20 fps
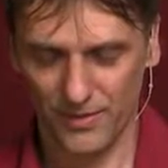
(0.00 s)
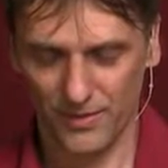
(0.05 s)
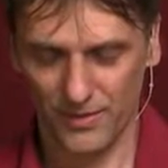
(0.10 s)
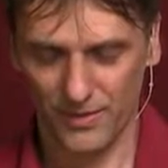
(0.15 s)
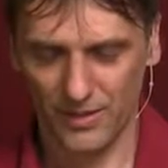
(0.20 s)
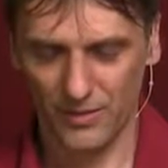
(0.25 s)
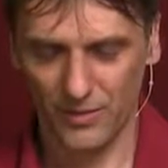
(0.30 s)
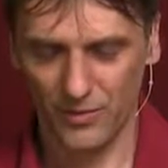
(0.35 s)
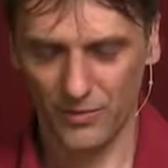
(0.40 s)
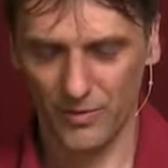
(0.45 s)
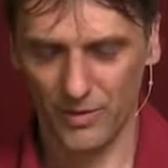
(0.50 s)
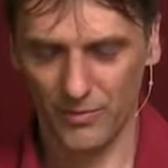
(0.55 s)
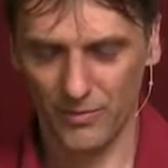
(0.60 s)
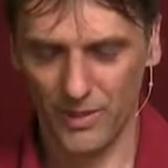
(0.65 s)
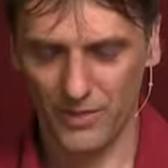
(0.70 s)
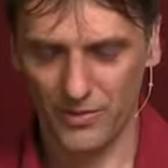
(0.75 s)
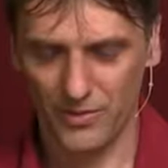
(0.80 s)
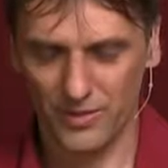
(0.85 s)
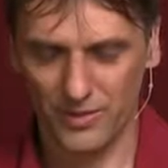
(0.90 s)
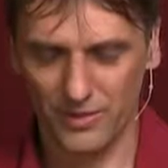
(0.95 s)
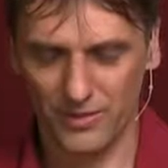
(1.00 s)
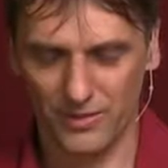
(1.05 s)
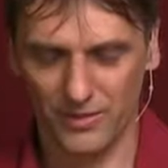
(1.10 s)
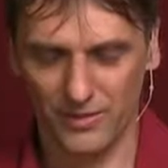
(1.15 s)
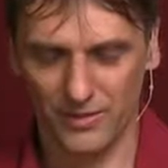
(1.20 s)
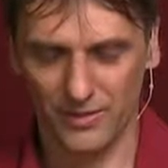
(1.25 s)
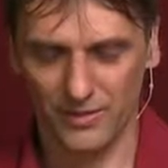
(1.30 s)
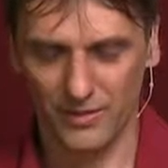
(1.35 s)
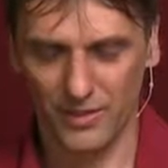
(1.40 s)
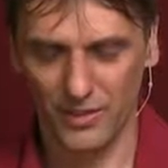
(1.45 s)
Thank you very much that
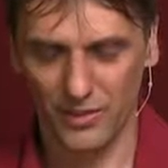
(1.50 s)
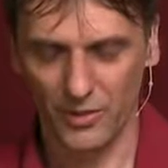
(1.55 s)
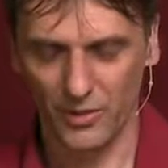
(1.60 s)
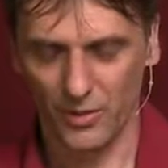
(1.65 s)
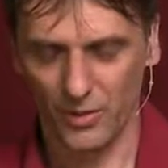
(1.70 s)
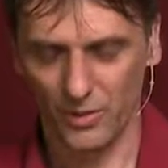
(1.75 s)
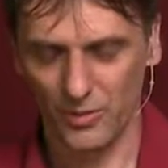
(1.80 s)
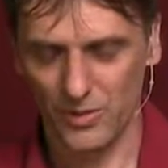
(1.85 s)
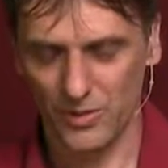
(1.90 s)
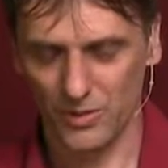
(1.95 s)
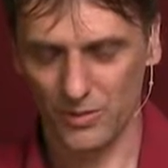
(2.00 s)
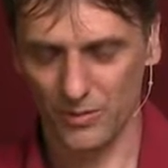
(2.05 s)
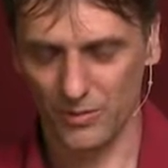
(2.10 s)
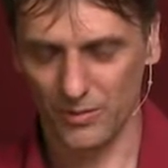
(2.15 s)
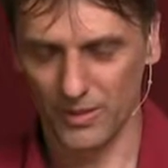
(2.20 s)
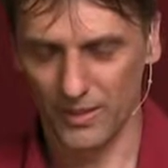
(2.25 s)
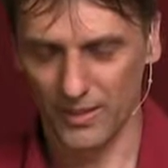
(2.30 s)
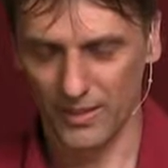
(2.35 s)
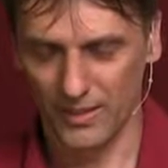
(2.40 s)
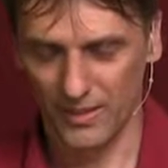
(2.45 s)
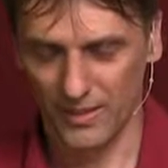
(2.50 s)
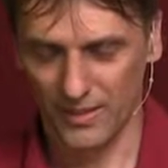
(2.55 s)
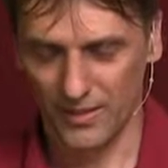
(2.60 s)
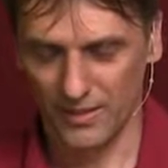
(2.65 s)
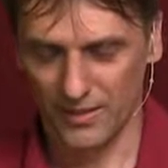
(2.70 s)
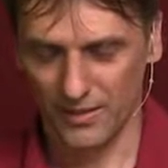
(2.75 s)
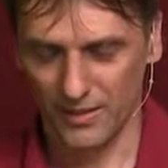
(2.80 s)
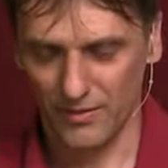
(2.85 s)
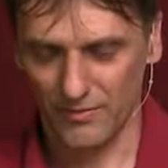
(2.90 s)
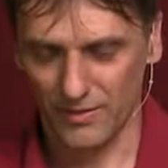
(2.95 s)
uh, you also
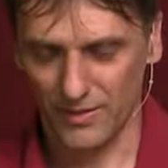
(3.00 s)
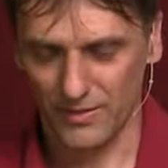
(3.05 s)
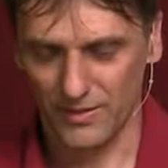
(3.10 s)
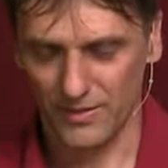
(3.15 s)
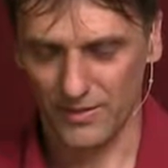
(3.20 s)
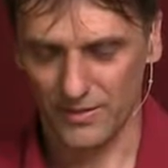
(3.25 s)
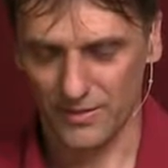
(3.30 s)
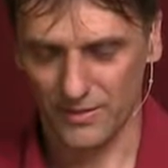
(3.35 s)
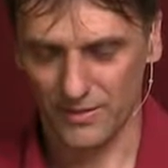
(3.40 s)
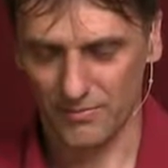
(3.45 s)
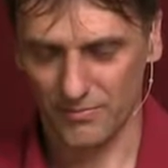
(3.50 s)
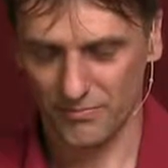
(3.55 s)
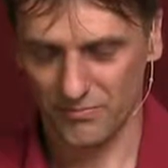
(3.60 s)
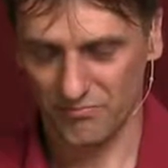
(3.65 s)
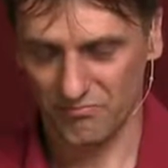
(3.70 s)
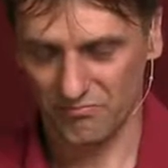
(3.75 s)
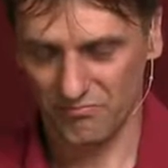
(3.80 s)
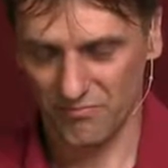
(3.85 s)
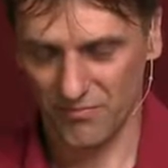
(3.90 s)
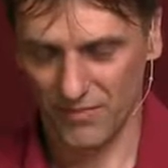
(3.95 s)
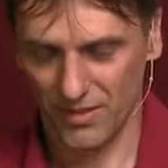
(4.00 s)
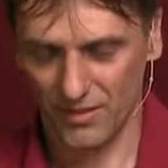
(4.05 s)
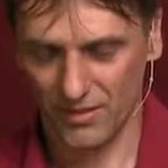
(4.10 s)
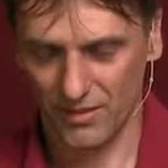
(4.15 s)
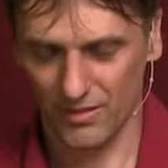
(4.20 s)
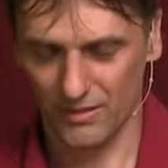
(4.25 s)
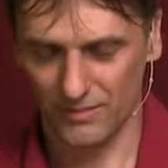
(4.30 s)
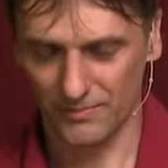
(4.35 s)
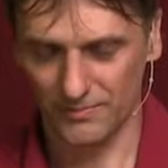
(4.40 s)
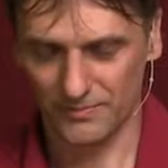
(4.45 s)
give us
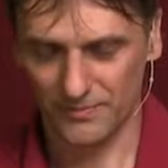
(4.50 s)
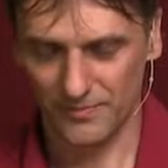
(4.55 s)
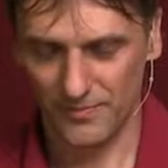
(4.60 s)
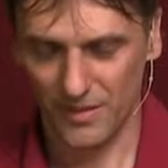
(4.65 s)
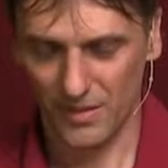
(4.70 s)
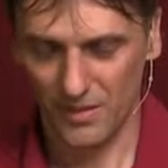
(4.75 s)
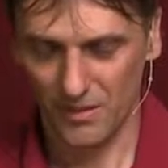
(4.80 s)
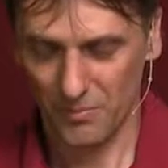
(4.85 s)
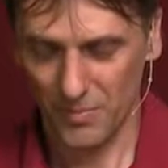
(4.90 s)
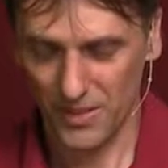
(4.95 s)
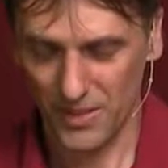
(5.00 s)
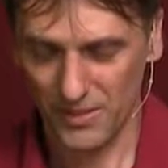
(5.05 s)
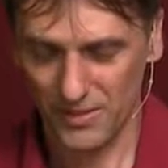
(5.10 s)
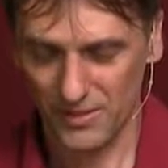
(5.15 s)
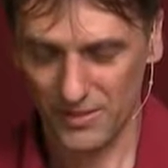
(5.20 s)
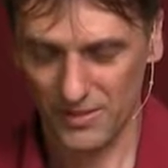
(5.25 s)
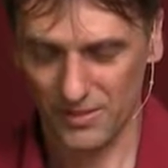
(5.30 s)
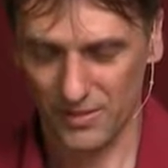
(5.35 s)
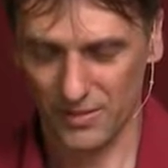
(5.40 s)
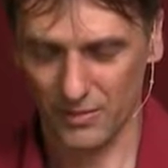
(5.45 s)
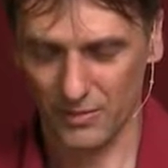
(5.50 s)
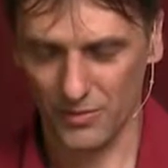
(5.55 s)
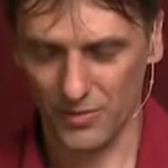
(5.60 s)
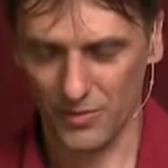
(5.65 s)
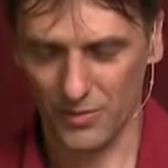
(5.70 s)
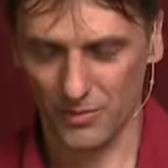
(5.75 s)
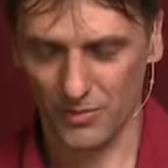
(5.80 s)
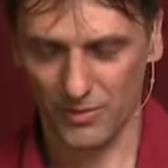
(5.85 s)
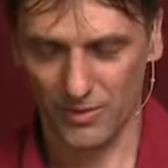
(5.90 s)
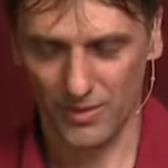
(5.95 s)
uh, peace and
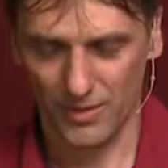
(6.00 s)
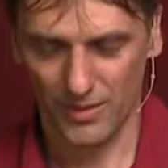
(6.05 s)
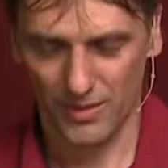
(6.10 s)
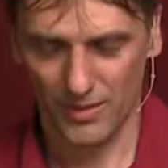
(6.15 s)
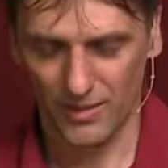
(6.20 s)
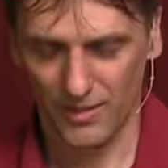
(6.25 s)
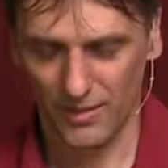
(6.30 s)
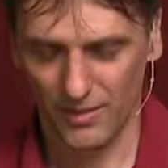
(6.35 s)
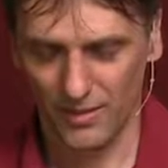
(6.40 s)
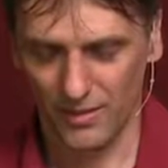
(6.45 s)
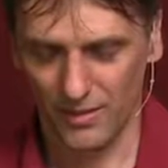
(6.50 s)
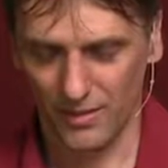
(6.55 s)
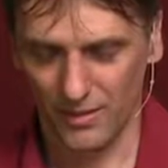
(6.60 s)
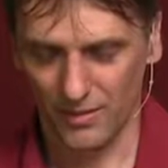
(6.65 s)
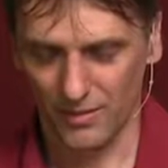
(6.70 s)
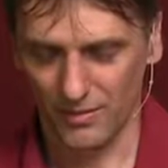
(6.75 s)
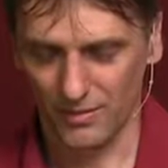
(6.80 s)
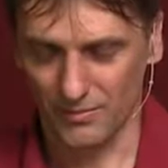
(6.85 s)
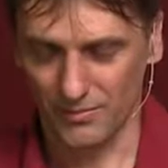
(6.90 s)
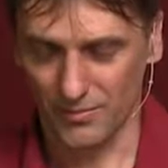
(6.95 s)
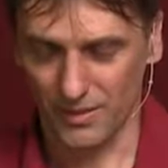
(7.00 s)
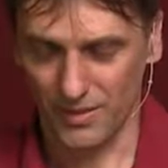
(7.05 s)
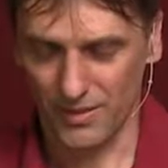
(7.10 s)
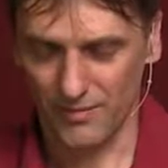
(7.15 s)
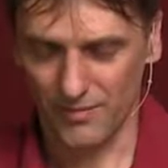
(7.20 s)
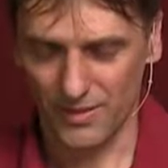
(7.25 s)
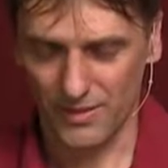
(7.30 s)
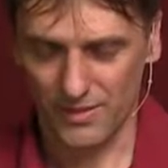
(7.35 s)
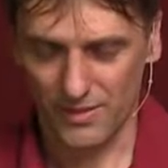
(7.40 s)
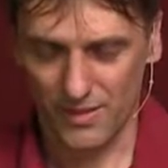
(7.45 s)
also uh, give
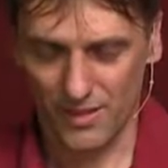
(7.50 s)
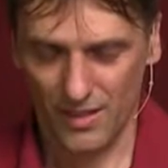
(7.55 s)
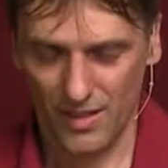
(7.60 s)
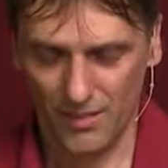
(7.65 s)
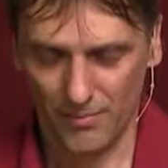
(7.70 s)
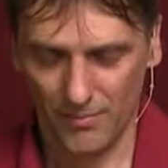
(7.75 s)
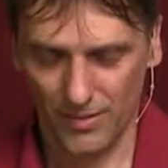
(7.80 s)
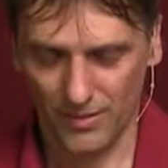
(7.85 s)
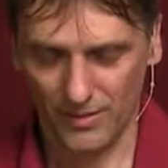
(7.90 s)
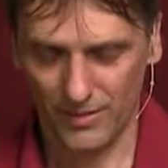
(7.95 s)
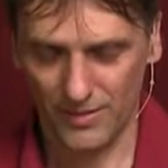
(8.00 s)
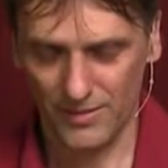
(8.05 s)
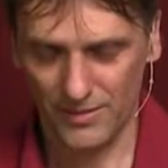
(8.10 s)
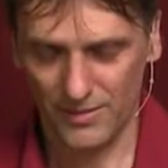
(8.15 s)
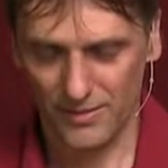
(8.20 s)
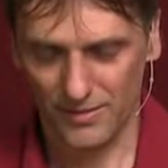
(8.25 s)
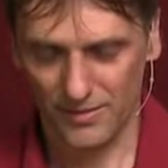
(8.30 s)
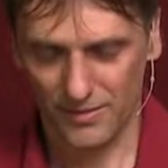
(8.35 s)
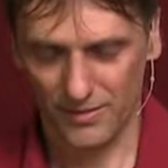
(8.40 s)
us humbleness